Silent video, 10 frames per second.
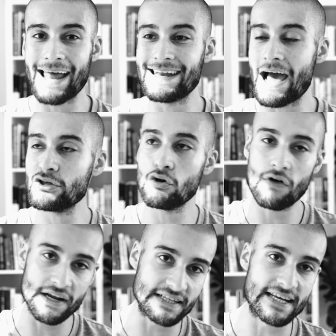And now you're
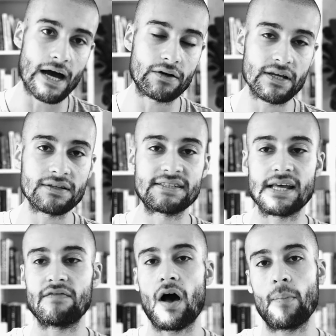running downhill
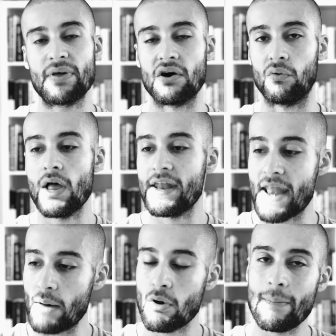instead of uphill.
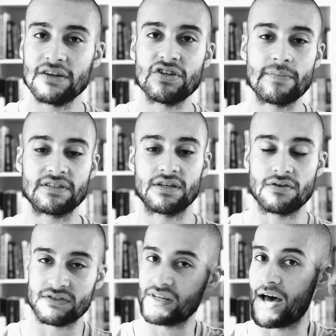Now momentum is
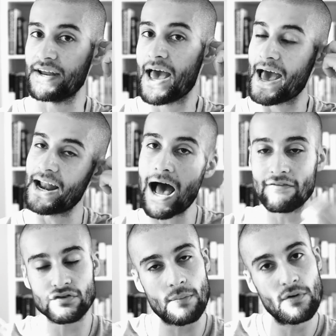on your side. And
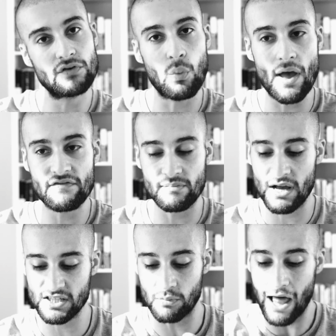after I moved away from
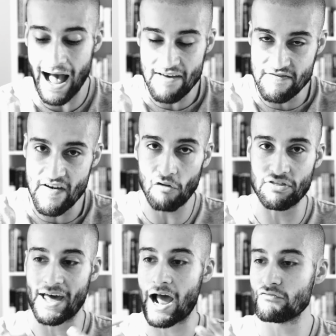basketball, I
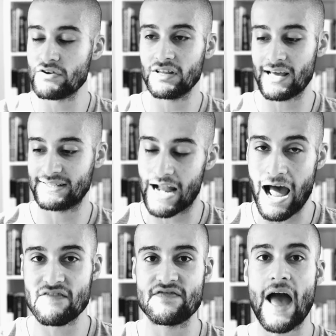felt that. I realized that.
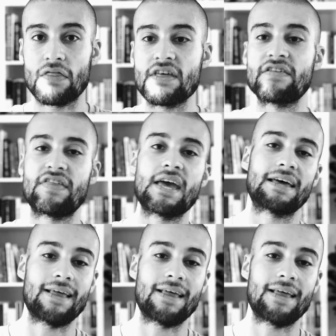I found the thing.